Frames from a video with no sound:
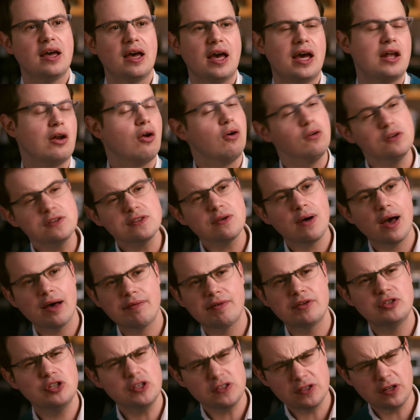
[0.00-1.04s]
and also
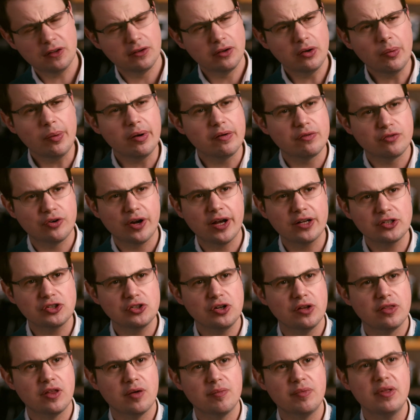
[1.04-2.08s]
having just a little bit of traction
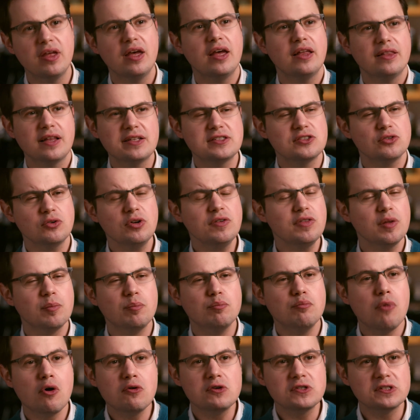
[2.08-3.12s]
on them that's sort of the
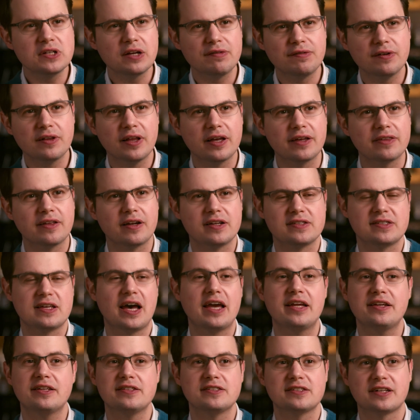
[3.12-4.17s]
most i feel like that a
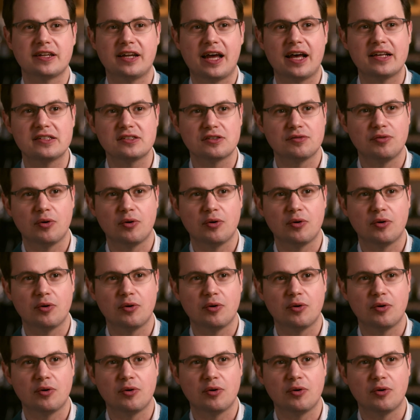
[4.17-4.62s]
scientist can ask